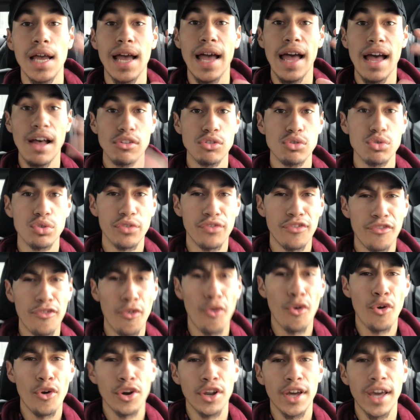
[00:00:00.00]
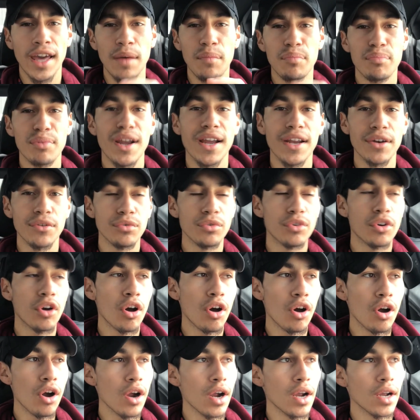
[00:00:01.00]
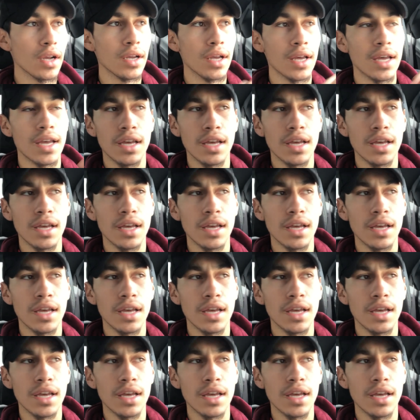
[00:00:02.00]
how to afford a brand new car